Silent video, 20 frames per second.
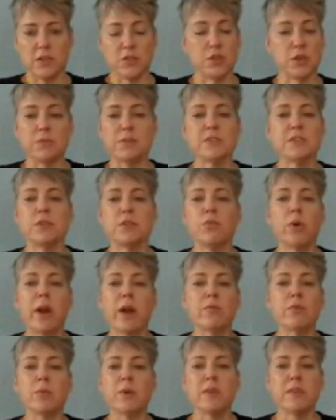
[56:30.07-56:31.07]
in the service of
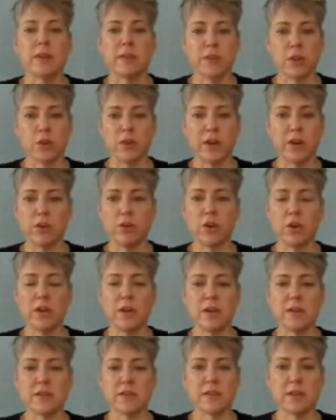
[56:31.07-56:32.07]
whatever we think the greater
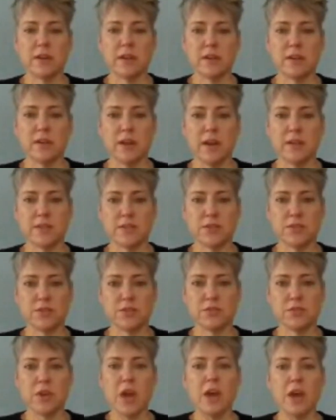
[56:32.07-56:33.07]
good is. And it,
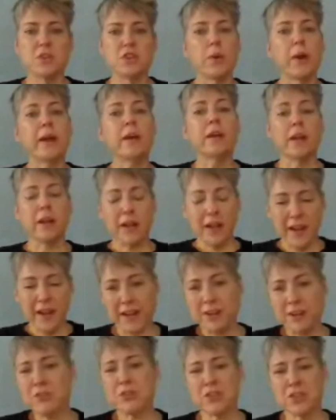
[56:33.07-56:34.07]
it's so I,
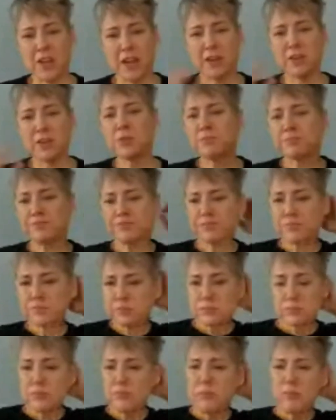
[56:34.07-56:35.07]
I understand
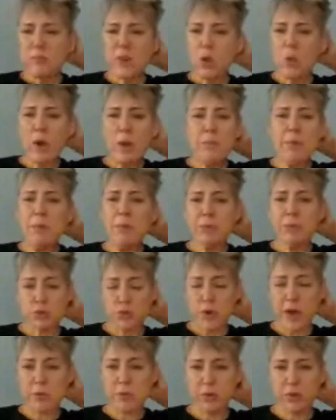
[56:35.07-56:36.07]
why
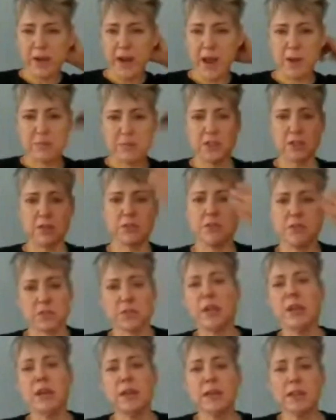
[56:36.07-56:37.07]
people try to put
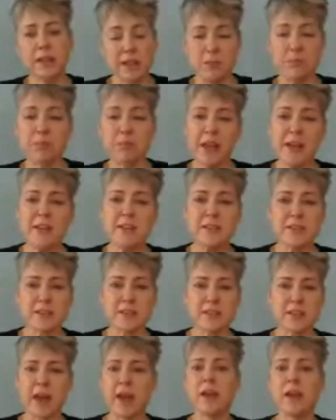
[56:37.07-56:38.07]
absolutes in place
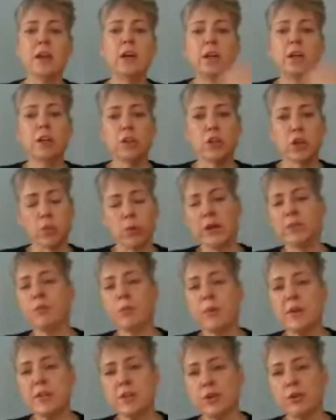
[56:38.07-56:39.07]
to say, look,
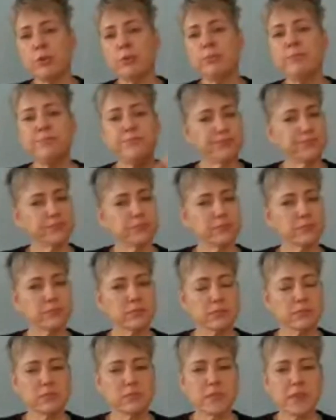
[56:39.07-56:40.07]
whatever we do,
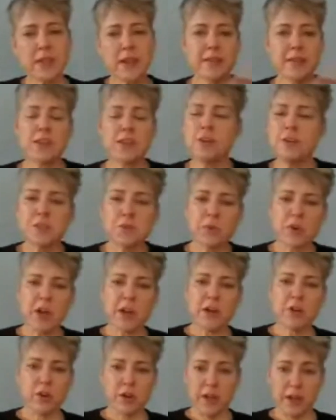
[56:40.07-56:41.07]
as long as we're
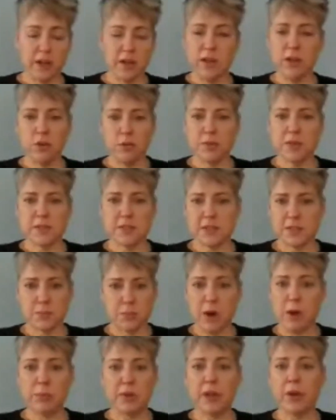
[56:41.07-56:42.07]
not hurting any humans,
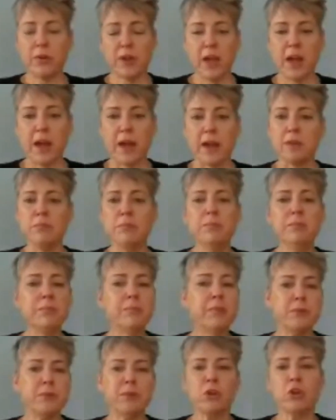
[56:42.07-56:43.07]
it's probably okay.
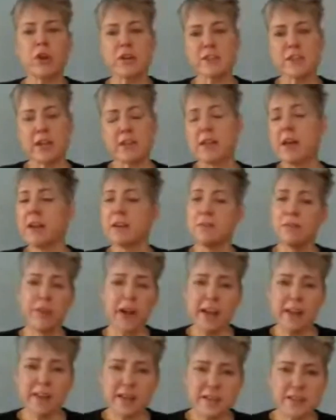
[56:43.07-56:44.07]
but we cross that line
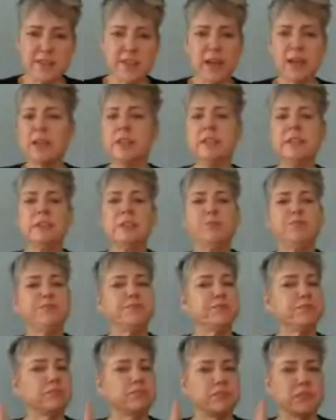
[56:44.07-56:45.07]
into violence,
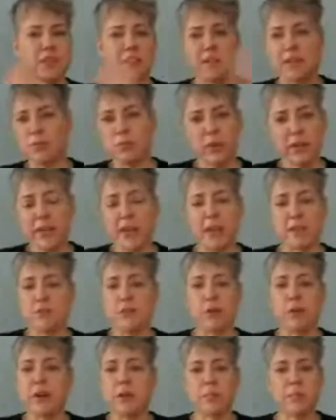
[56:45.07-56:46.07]
it, we
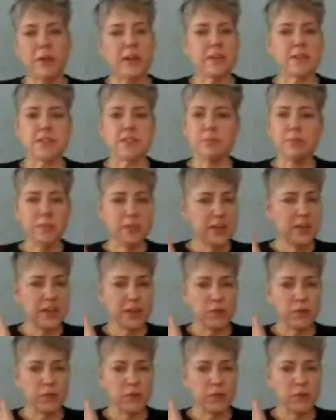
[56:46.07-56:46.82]
can't do it because